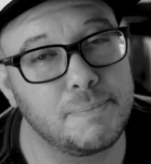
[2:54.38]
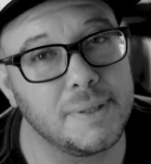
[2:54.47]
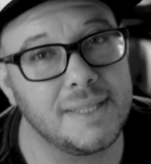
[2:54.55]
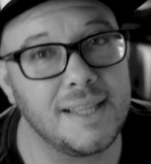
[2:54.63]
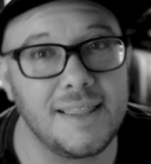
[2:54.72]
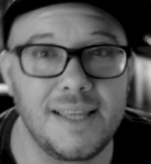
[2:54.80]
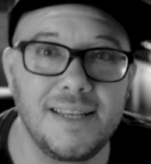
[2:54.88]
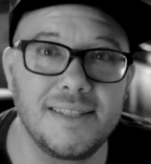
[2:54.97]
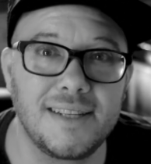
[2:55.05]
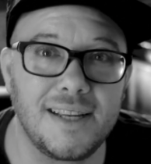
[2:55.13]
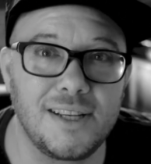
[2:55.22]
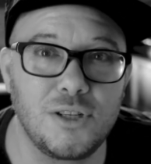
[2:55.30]
But the things
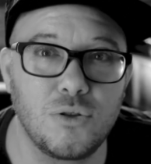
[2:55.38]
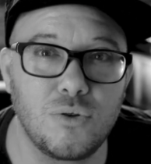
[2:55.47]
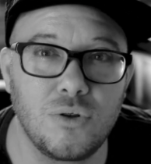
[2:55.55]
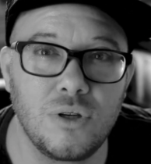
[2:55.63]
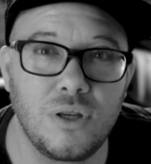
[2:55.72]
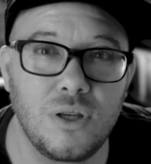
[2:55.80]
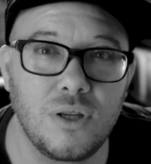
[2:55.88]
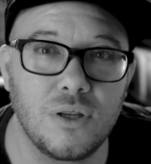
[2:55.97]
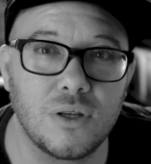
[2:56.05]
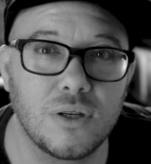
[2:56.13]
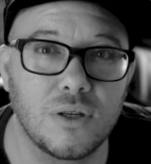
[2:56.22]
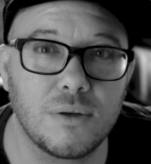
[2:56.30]
that I enjoy